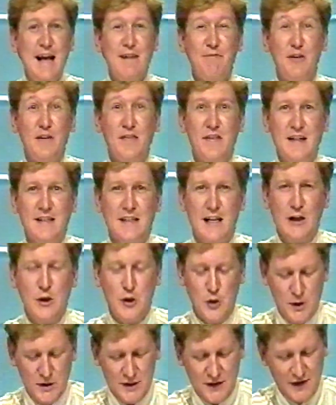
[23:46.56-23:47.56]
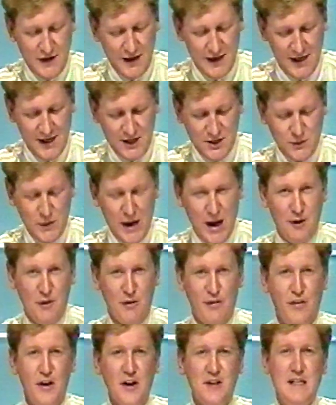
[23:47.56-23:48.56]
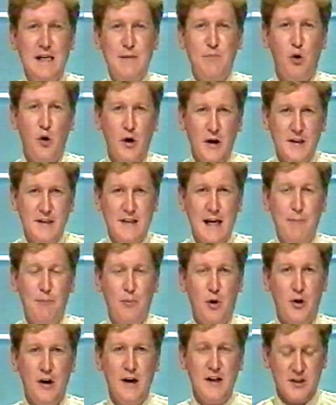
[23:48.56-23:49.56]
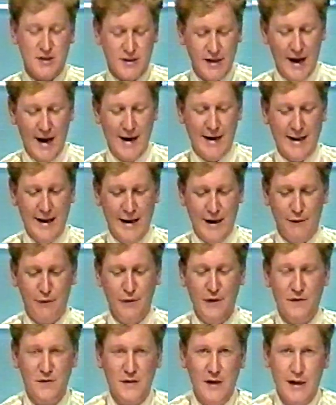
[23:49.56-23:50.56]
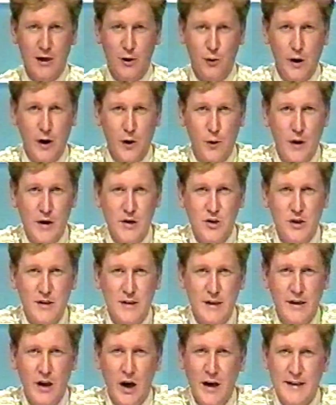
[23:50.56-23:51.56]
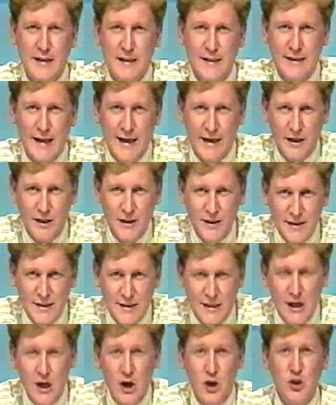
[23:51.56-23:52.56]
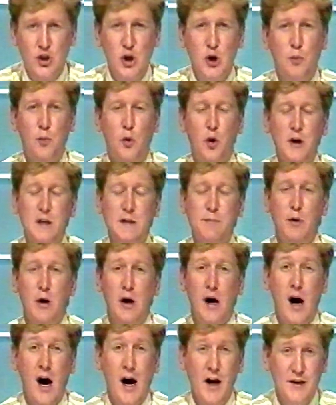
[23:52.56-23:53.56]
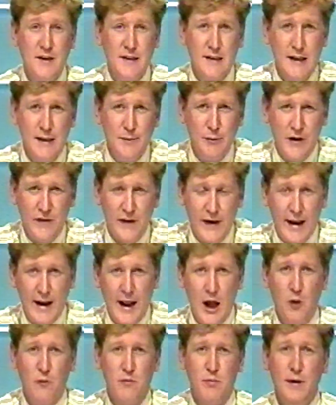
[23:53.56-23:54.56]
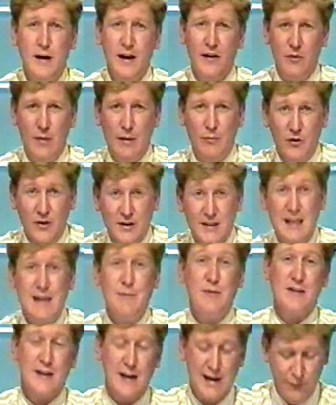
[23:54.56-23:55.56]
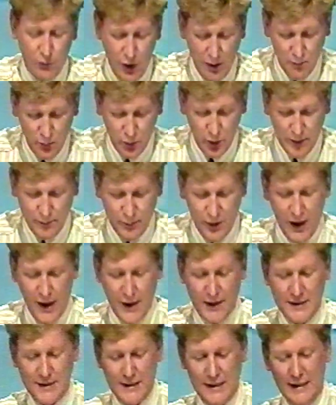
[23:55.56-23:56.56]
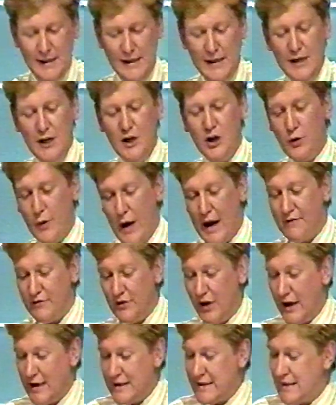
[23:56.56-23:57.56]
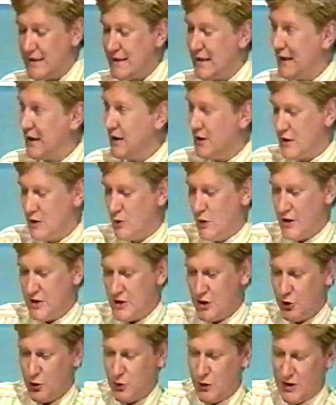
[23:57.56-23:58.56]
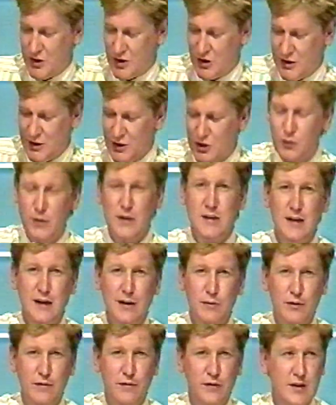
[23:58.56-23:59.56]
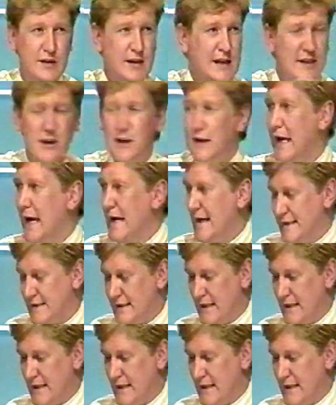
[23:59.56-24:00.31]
everything to lose on the last round. 30 points up on each side here. 15 quick questions in 90 seconds. Two points per answer, but if they get help from any other member of the team, it's only one point per answer. You have 90 seconds to answer your questions. Who should we start with first? Let's go to Kenny's